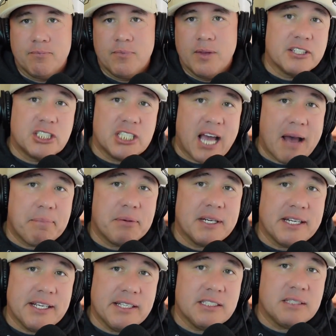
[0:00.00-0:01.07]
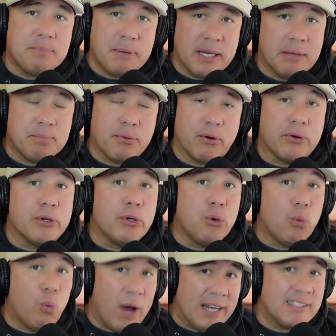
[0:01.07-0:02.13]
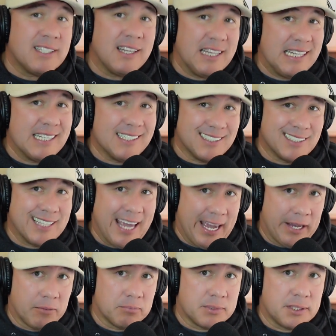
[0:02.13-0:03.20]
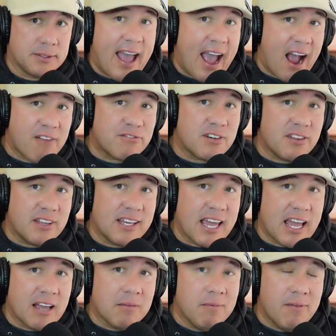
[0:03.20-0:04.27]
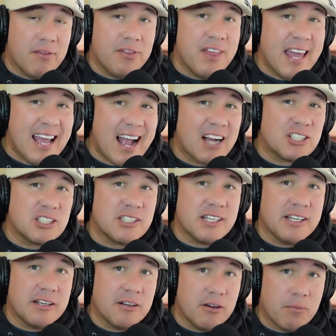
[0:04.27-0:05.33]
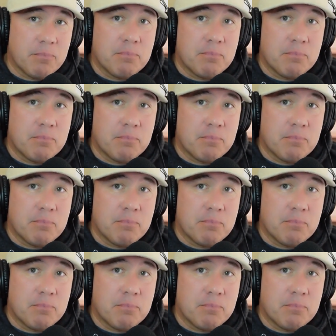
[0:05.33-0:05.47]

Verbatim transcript: the Japanese people who went to these games, after the game, they actually